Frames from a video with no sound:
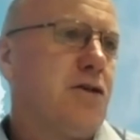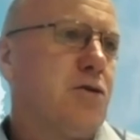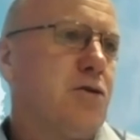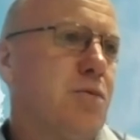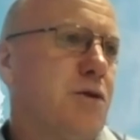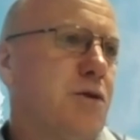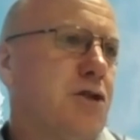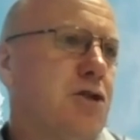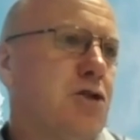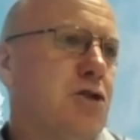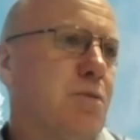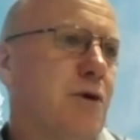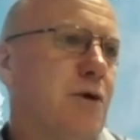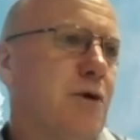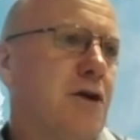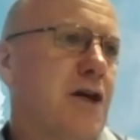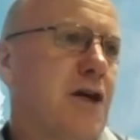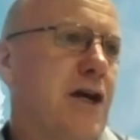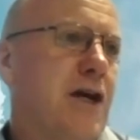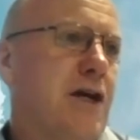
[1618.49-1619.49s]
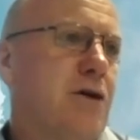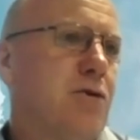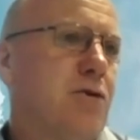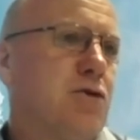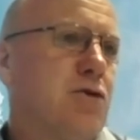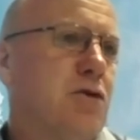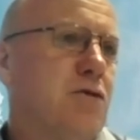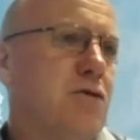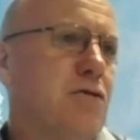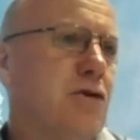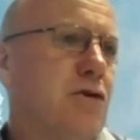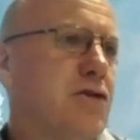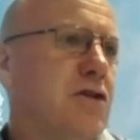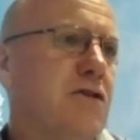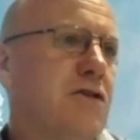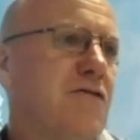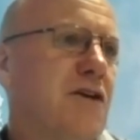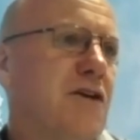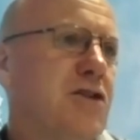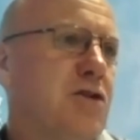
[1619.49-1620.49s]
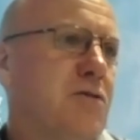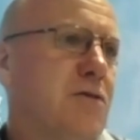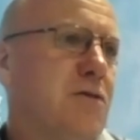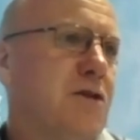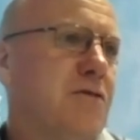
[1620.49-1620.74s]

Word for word: is produced by cows and rotting veg